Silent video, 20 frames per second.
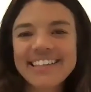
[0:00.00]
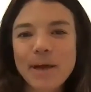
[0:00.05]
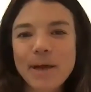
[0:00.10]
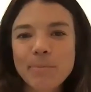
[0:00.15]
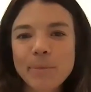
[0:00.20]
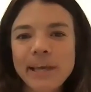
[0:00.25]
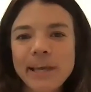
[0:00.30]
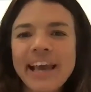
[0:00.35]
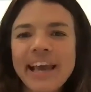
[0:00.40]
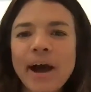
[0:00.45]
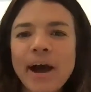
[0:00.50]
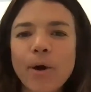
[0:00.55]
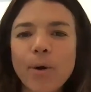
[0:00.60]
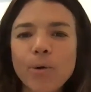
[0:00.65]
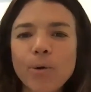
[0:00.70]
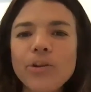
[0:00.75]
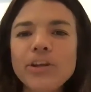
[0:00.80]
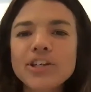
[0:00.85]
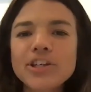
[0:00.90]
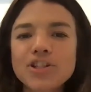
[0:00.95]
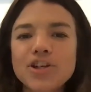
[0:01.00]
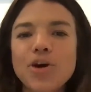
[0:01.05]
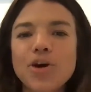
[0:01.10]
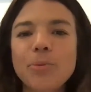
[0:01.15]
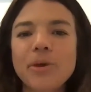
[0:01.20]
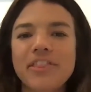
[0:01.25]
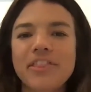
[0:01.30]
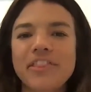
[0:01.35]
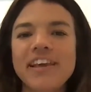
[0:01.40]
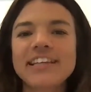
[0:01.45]
I'm like, yeah, only show
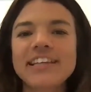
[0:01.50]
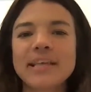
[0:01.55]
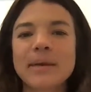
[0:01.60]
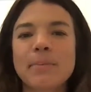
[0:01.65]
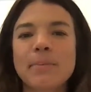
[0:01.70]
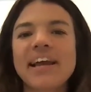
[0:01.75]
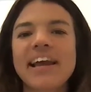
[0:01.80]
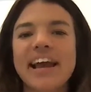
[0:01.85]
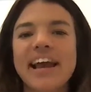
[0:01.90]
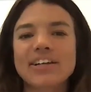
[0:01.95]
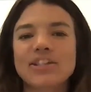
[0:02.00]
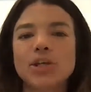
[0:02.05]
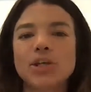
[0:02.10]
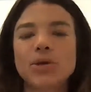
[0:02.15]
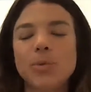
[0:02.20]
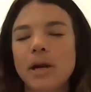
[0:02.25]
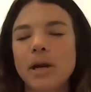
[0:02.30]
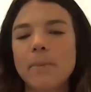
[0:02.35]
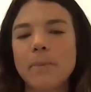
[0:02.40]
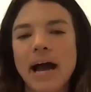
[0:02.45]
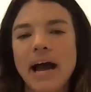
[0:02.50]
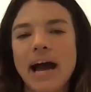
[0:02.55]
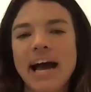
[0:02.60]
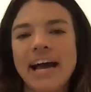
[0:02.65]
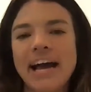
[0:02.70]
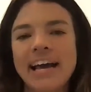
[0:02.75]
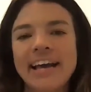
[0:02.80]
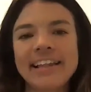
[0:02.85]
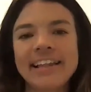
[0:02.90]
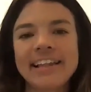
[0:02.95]
me things I might actually want to buy.